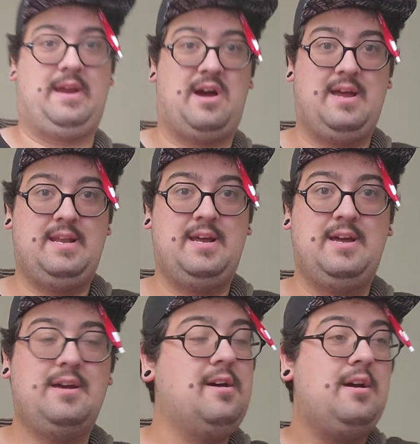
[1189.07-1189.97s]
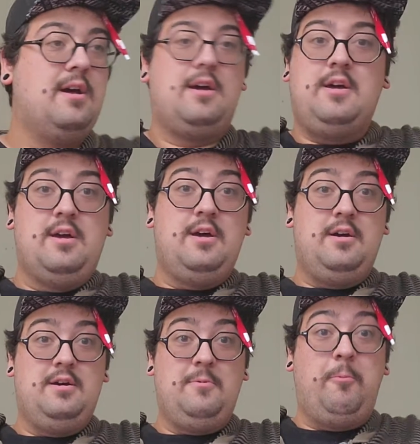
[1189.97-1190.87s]
on.
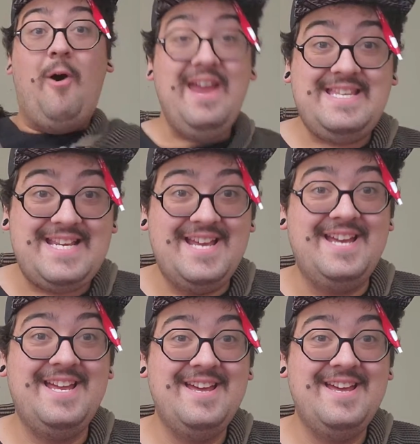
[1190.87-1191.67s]
What?